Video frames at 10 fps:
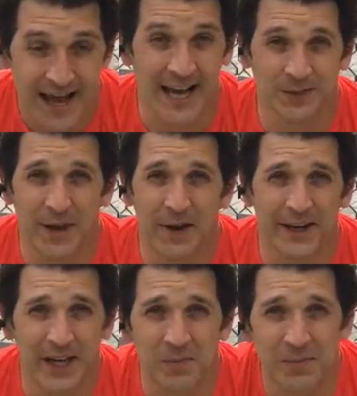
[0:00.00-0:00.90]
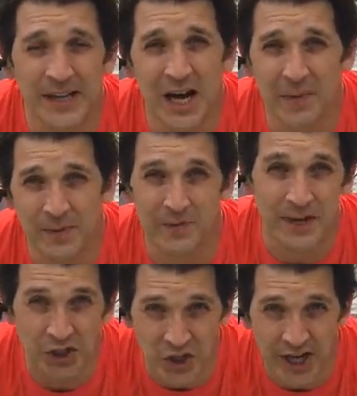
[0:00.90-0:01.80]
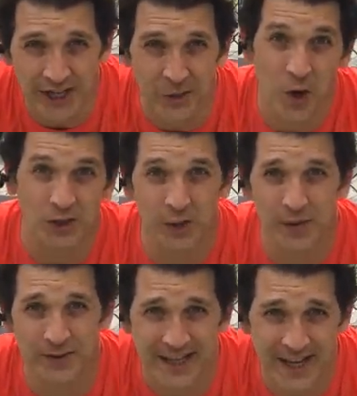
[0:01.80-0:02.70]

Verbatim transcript: Ask me how I got beat up in Beijing and walked away with